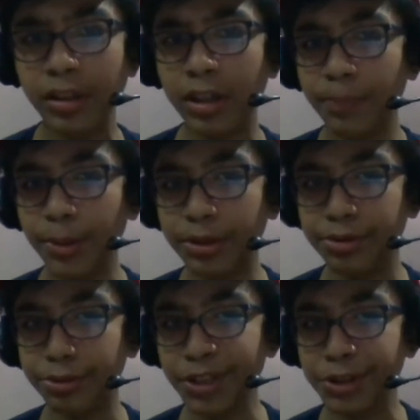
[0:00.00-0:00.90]
because
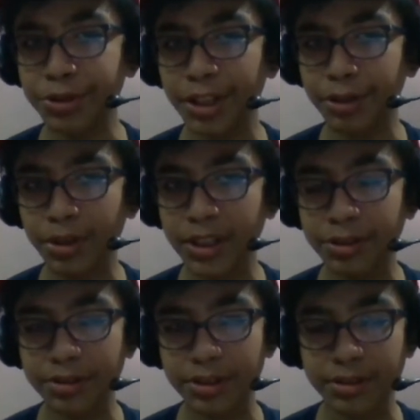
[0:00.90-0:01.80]
queen to d3
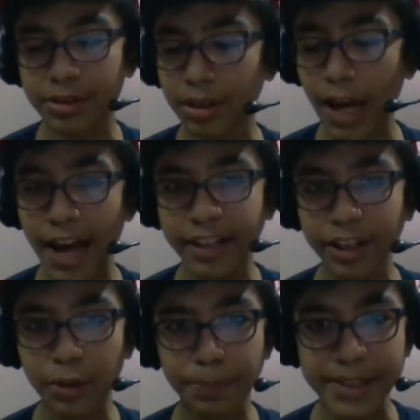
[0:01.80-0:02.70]
is just
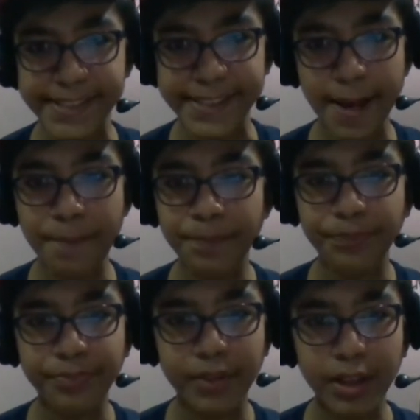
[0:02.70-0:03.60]
hanging a piece.
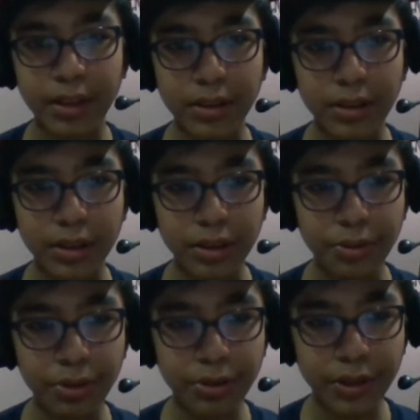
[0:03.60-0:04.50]

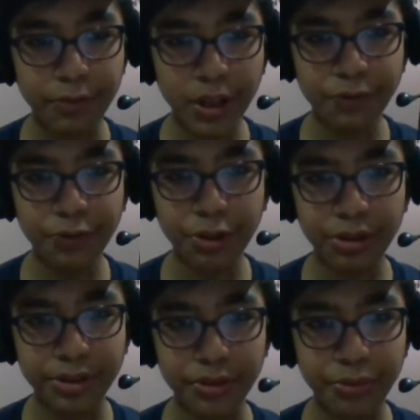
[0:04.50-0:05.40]
Rook d1
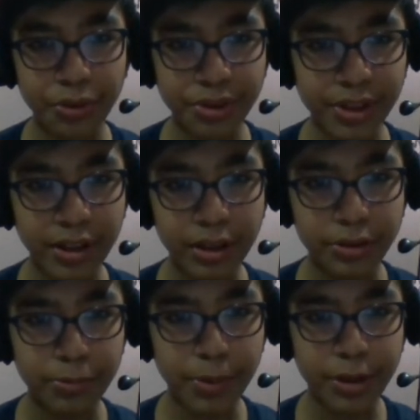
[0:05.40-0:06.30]
first, interesting.
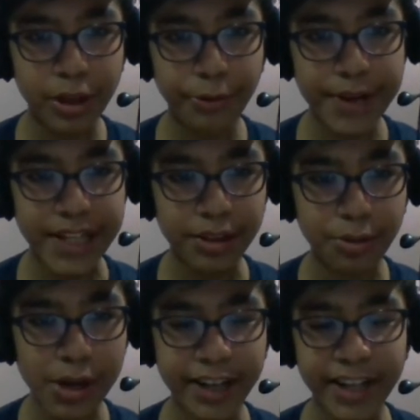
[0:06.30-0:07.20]
So maybe now queen
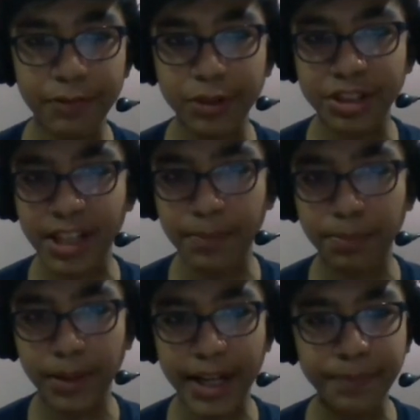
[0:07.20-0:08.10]
e3 again with the same
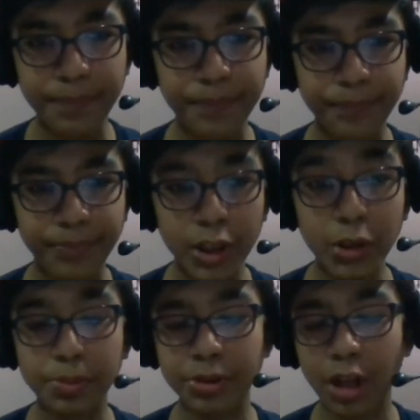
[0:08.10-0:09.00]
plan.
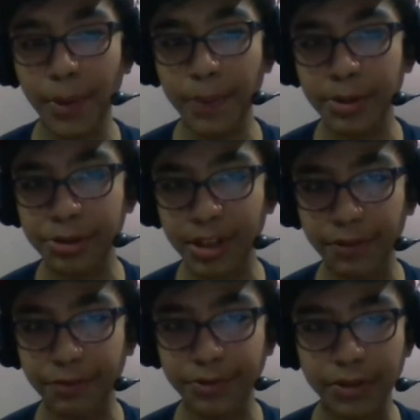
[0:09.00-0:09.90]
Oops, now maybe it's
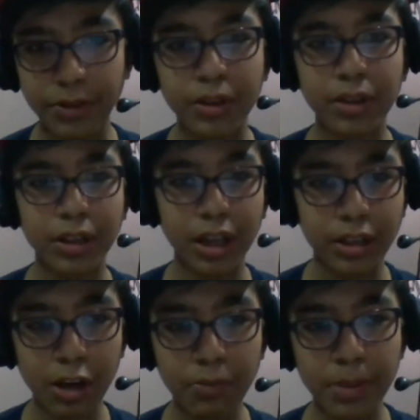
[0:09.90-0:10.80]
saved. Yeah,
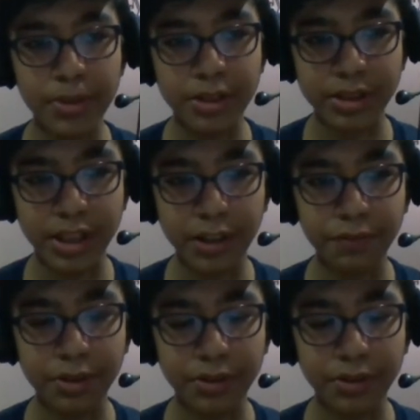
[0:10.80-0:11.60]
now maybe it's saved.